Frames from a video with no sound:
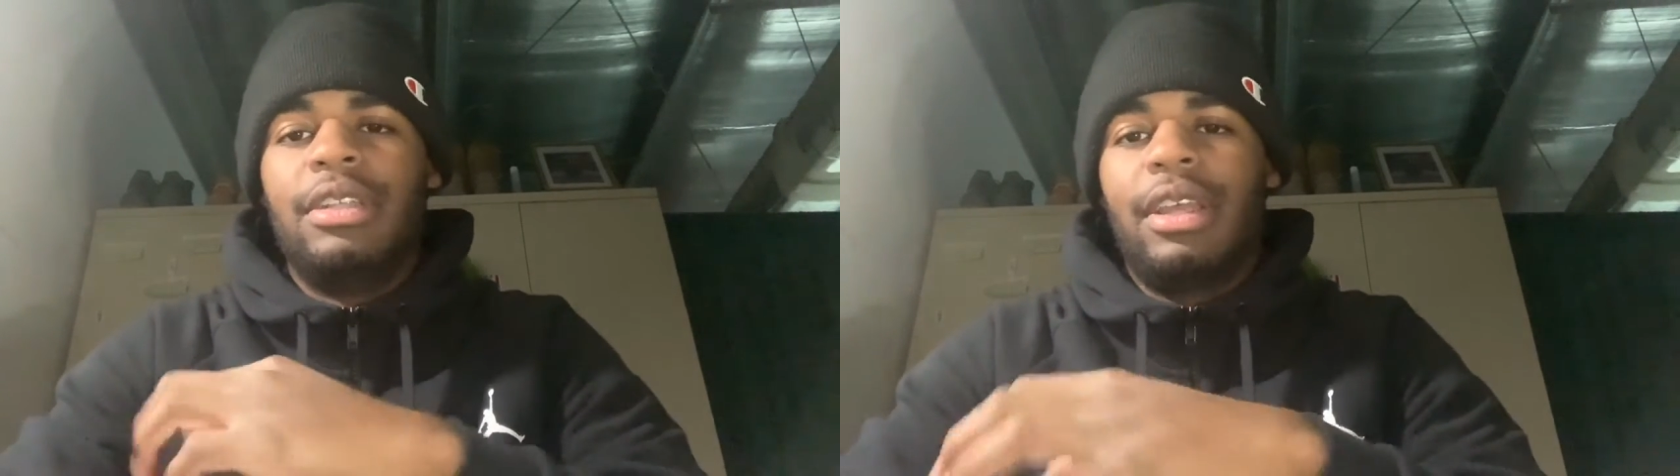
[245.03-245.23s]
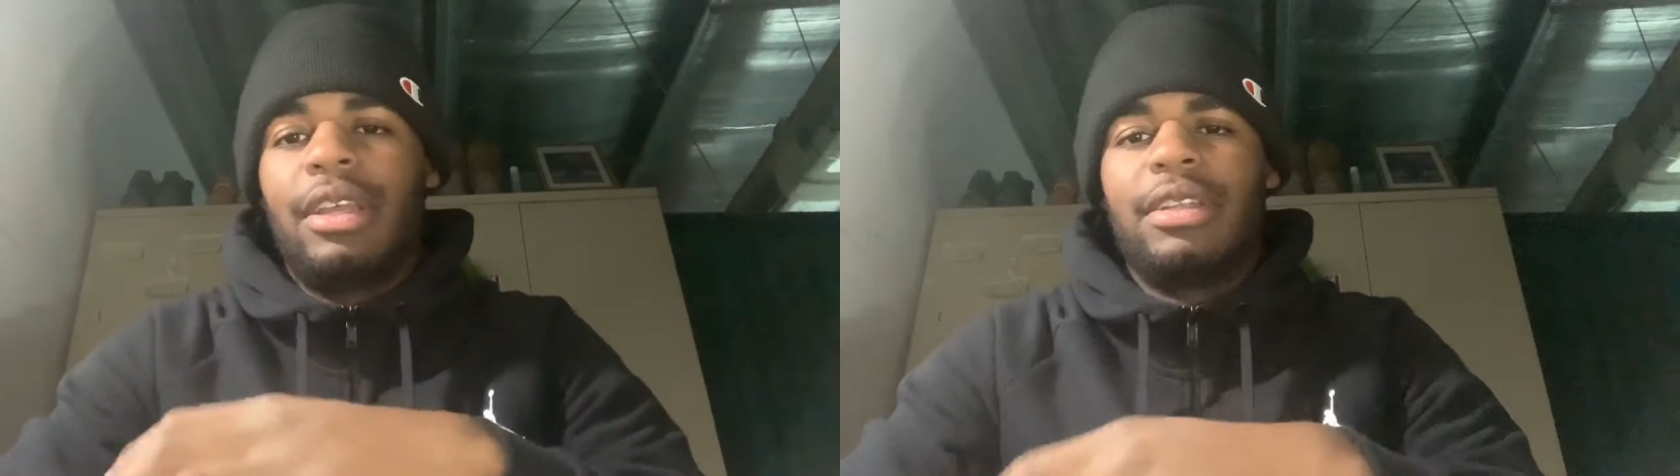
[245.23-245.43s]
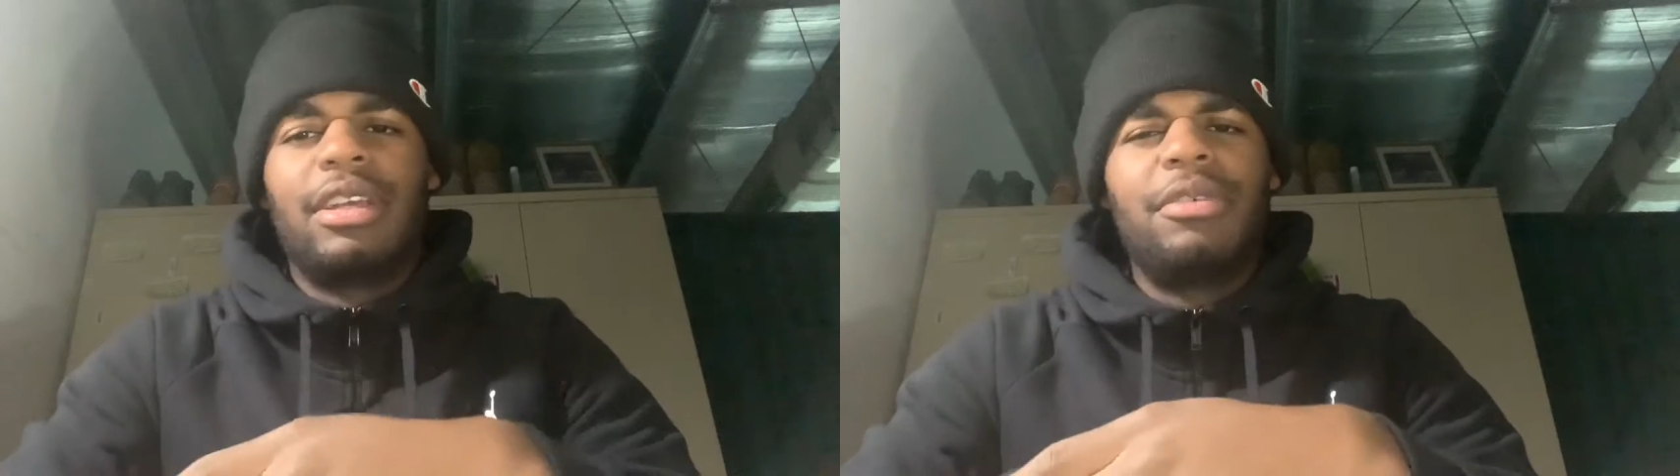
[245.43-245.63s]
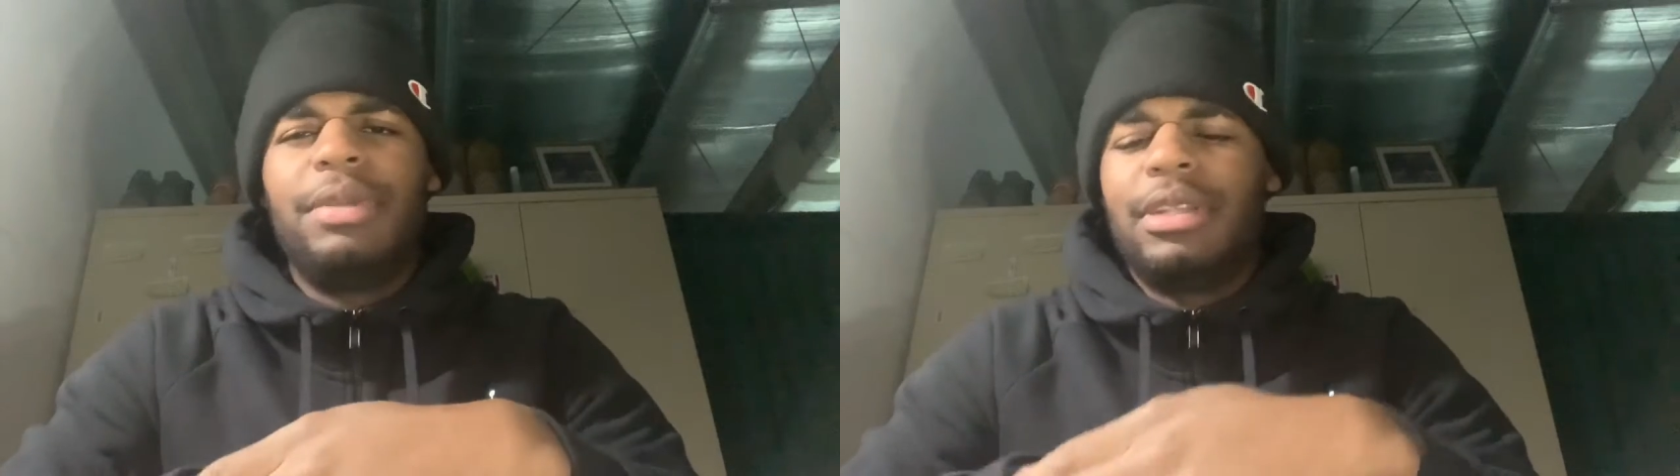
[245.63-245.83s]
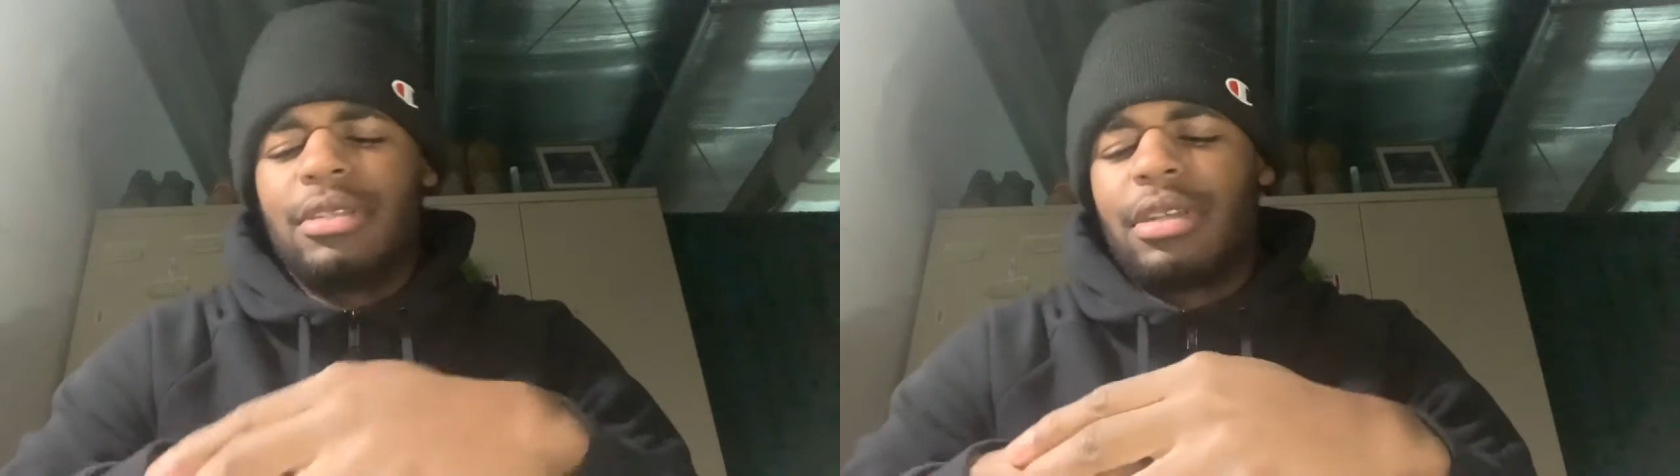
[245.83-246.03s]
and that'll be
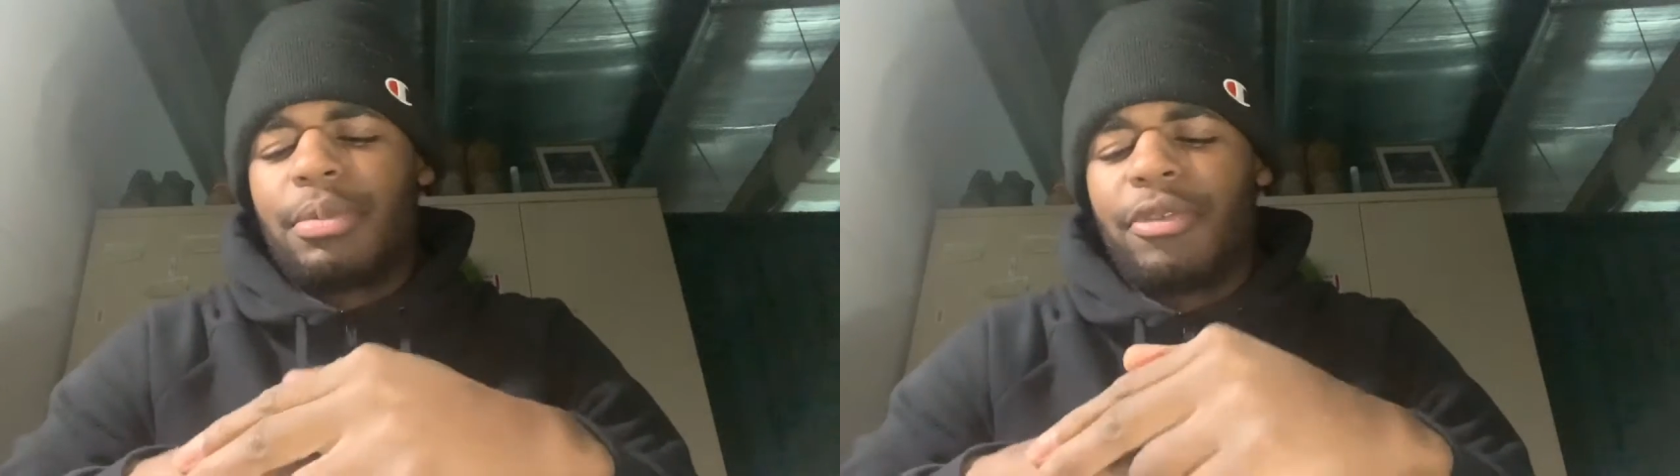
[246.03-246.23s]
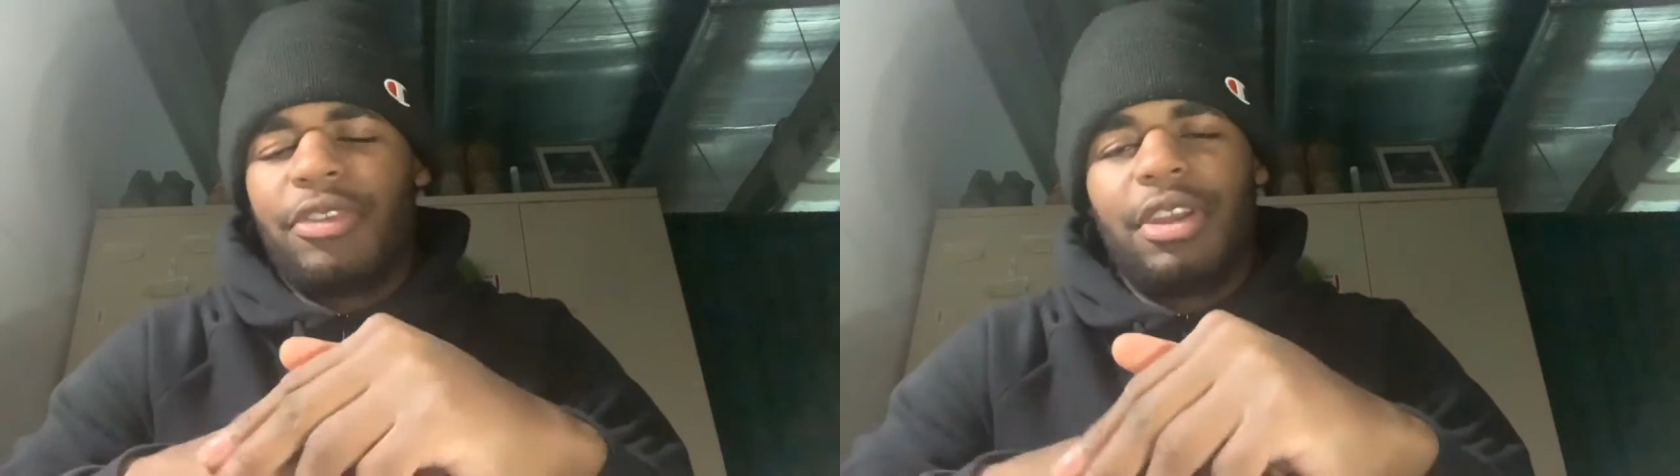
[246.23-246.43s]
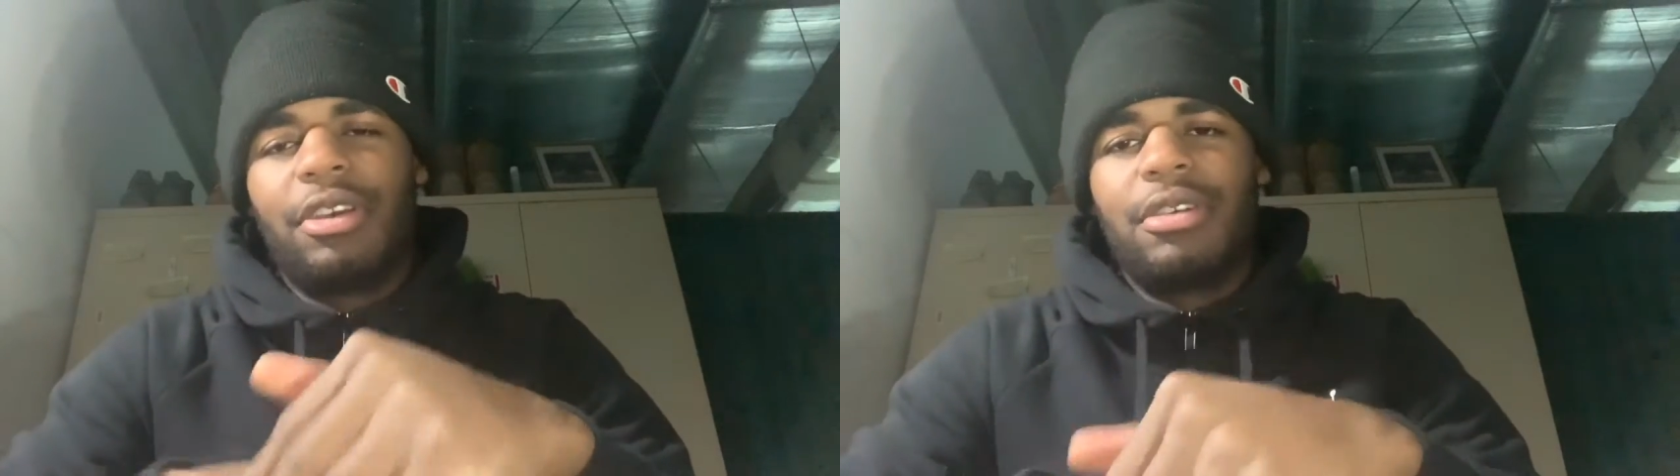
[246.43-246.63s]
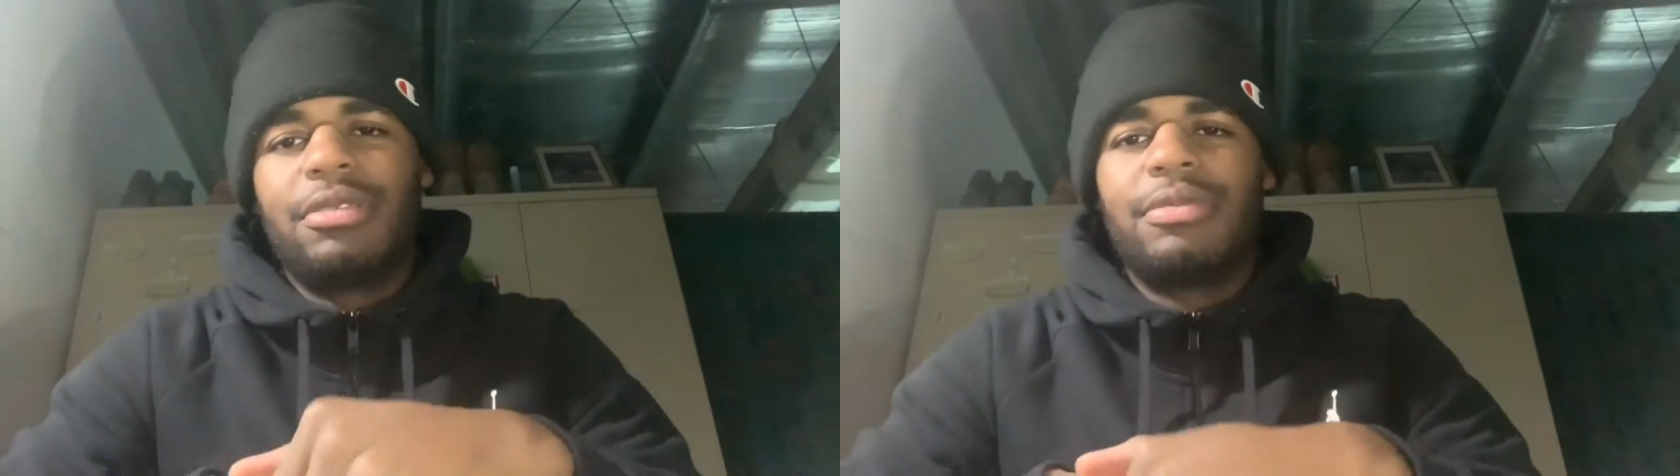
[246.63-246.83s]
in a separate video.